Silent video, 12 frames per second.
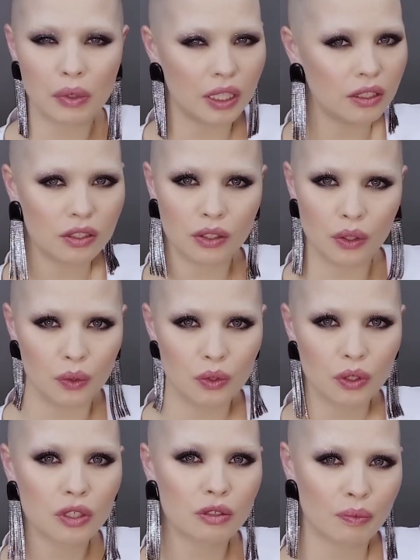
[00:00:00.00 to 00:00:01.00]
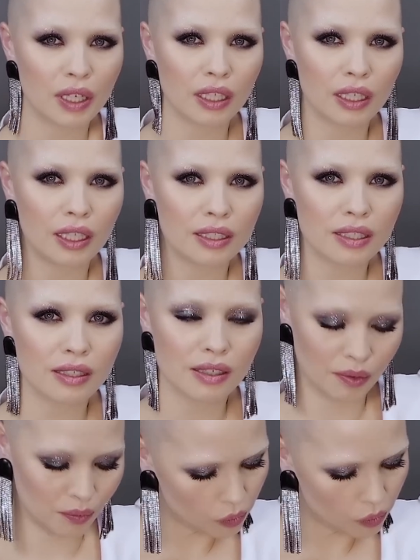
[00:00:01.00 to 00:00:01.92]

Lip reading: please use cosmetic glitters.